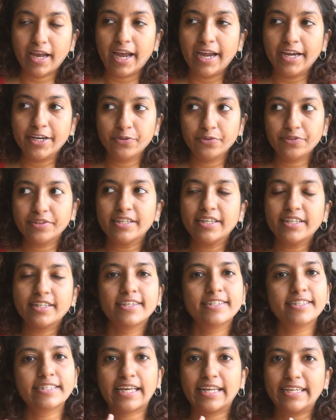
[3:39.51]
I don't think
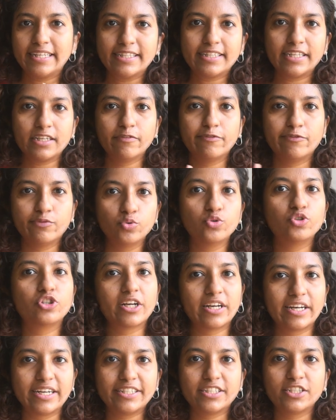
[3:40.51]
there's anything food
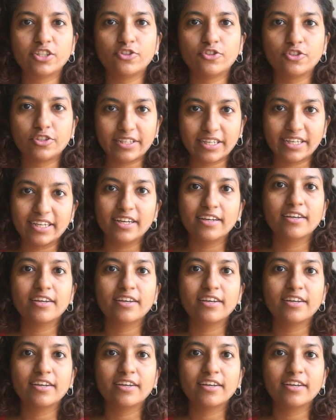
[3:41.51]
related today.